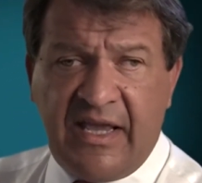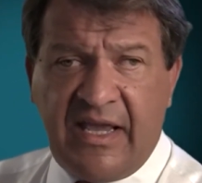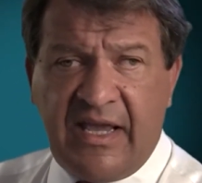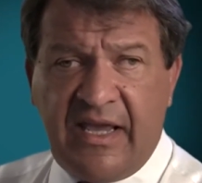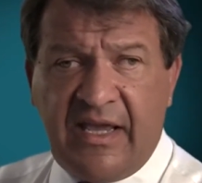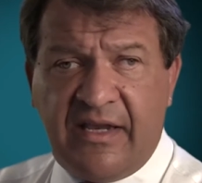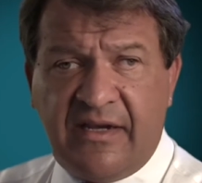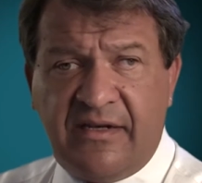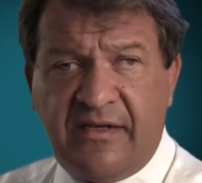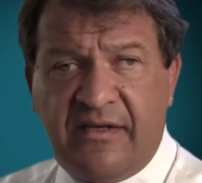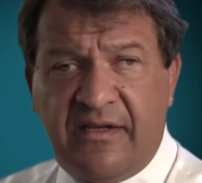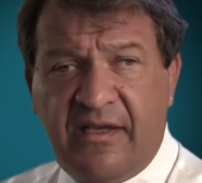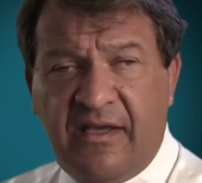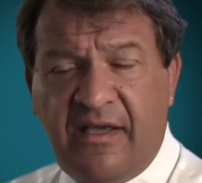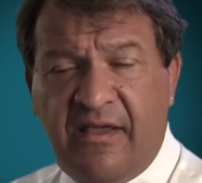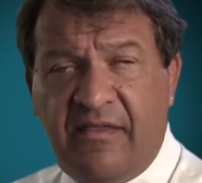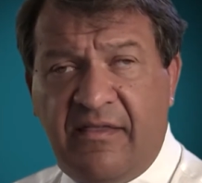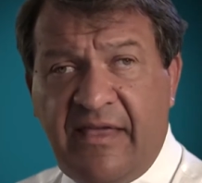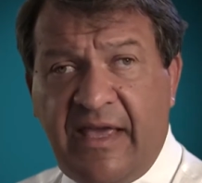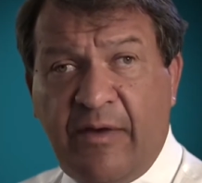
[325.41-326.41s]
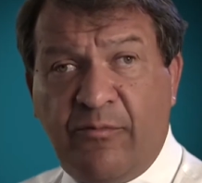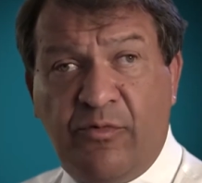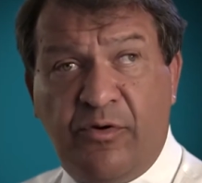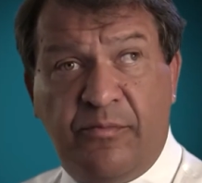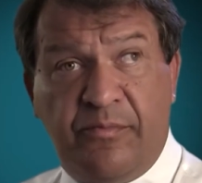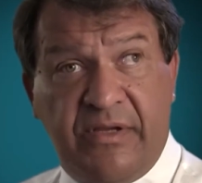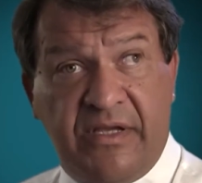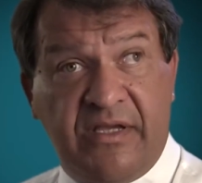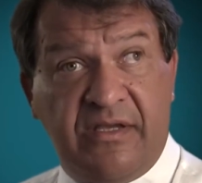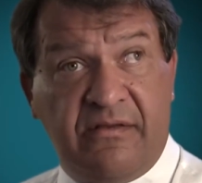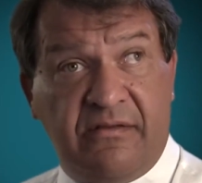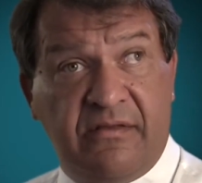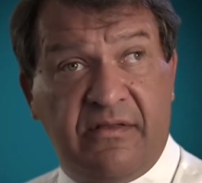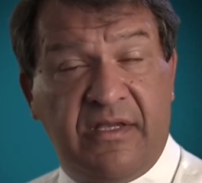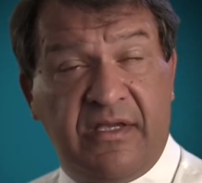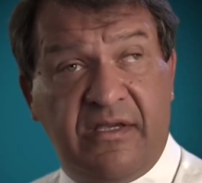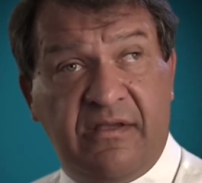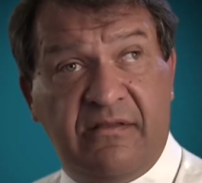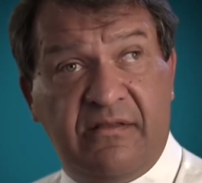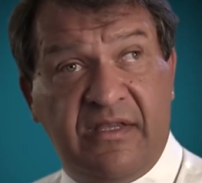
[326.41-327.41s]
And that would be
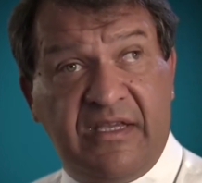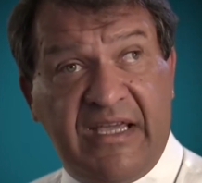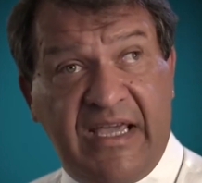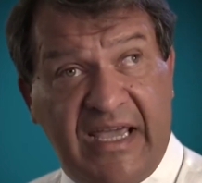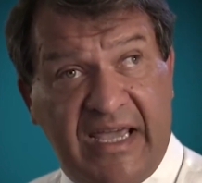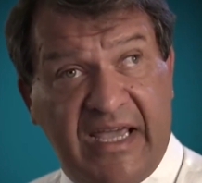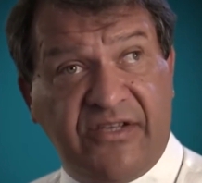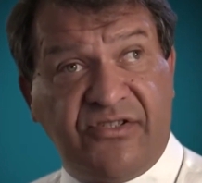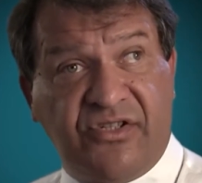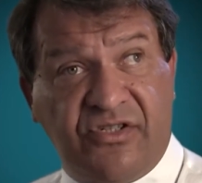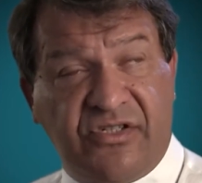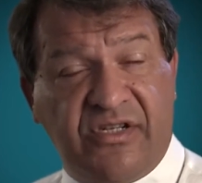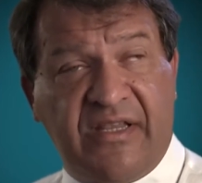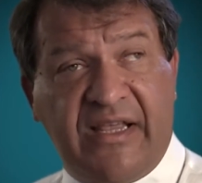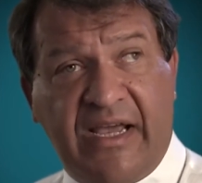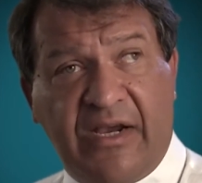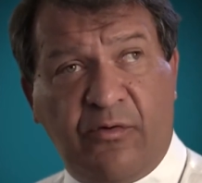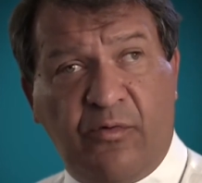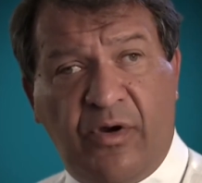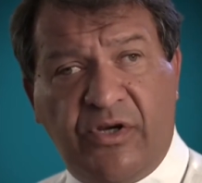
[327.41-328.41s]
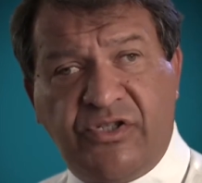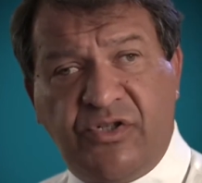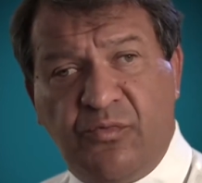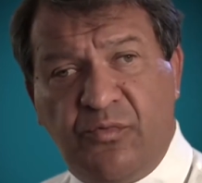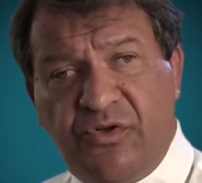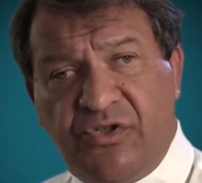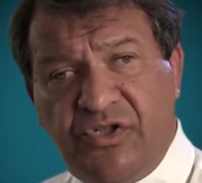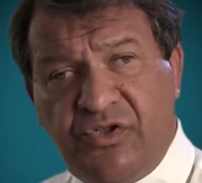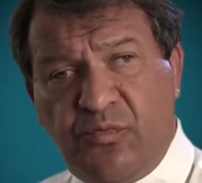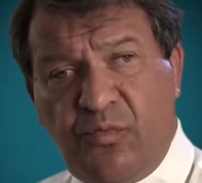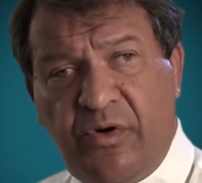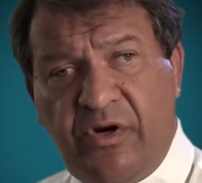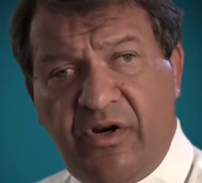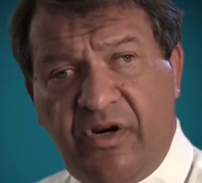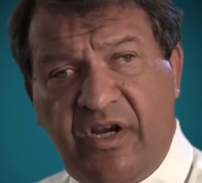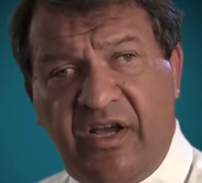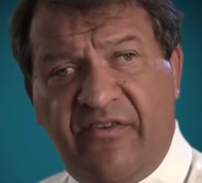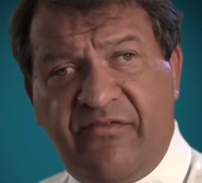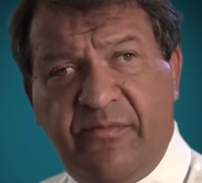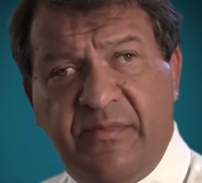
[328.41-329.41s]
the answer to that question, which is where
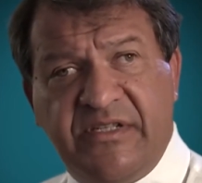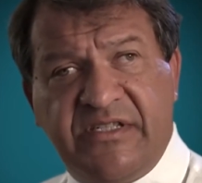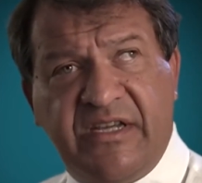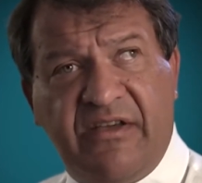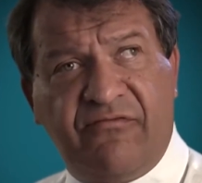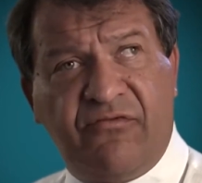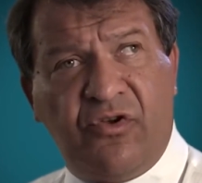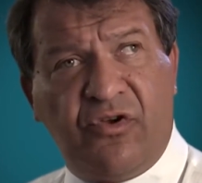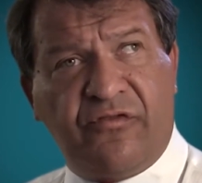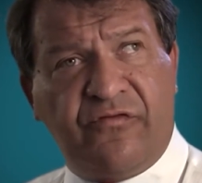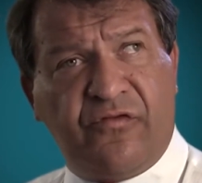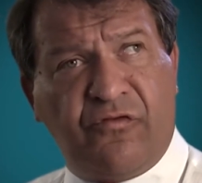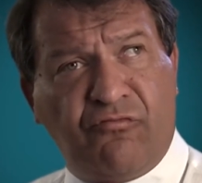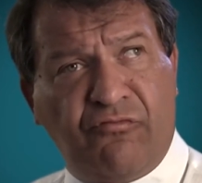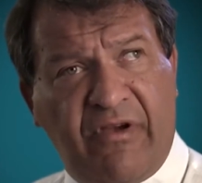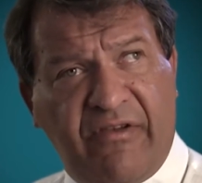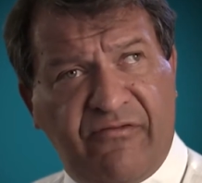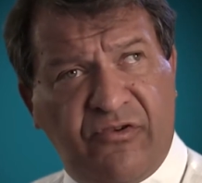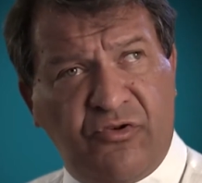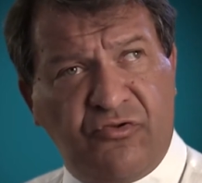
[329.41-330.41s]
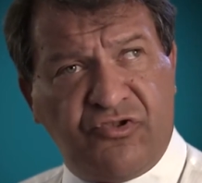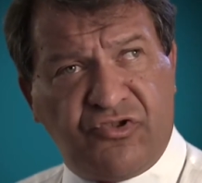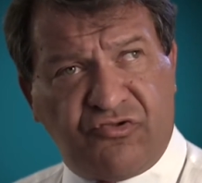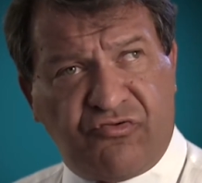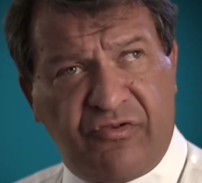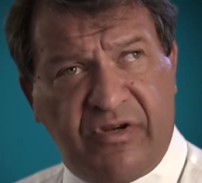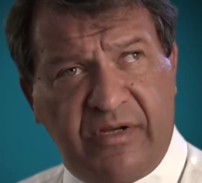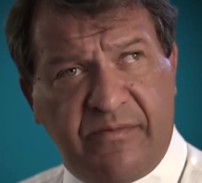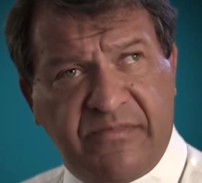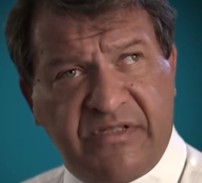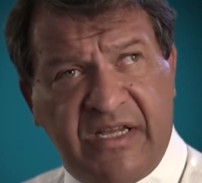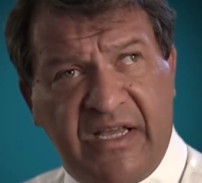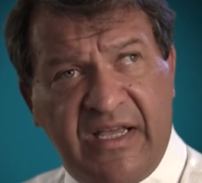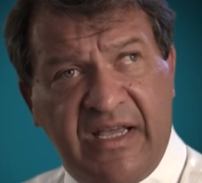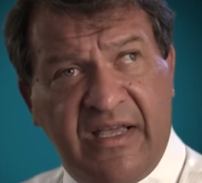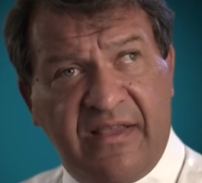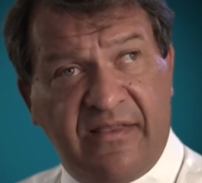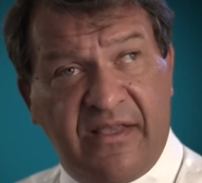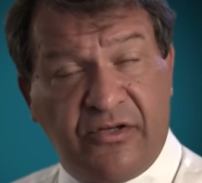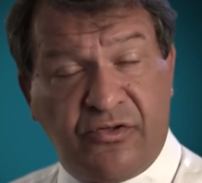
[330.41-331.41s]
governments have looked for revenue streams
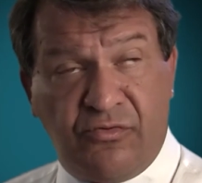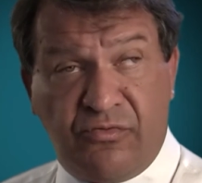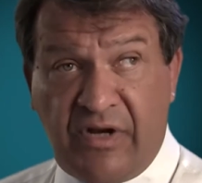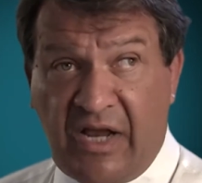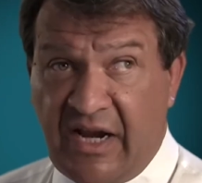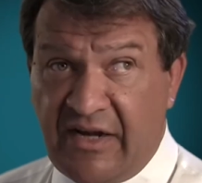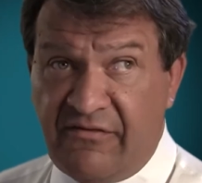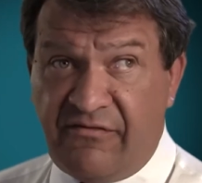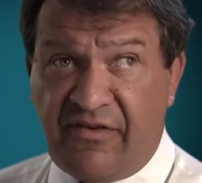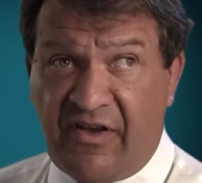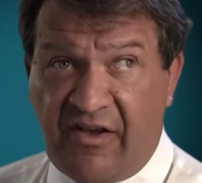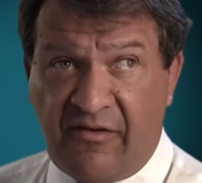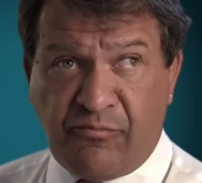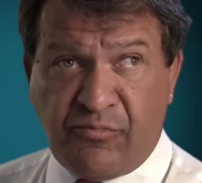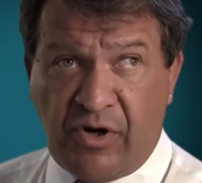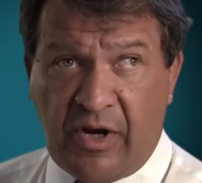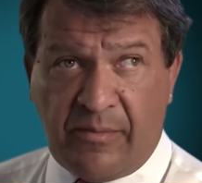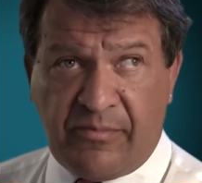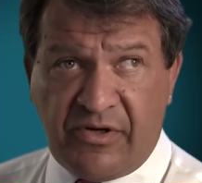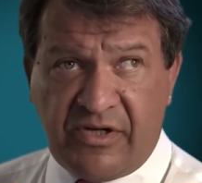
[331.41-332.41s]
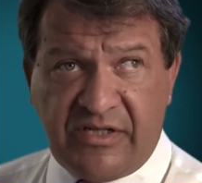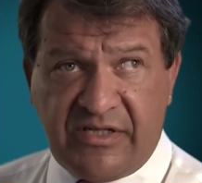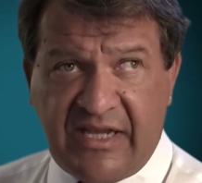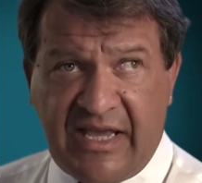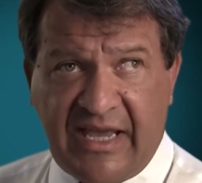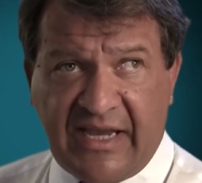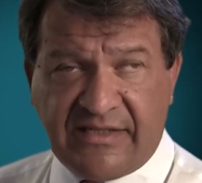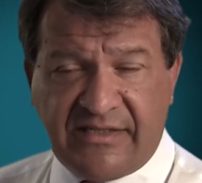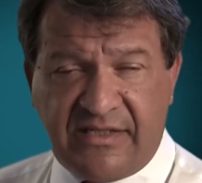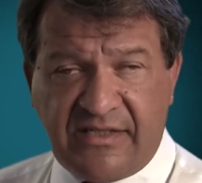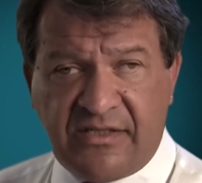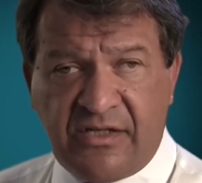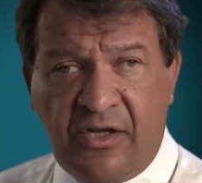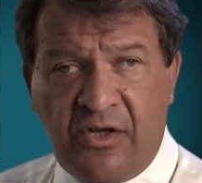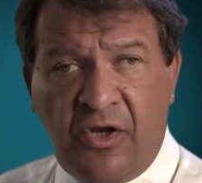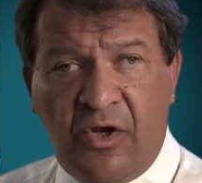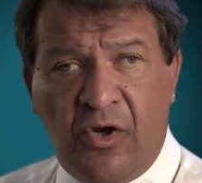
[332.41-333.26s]
that do not involve property taxes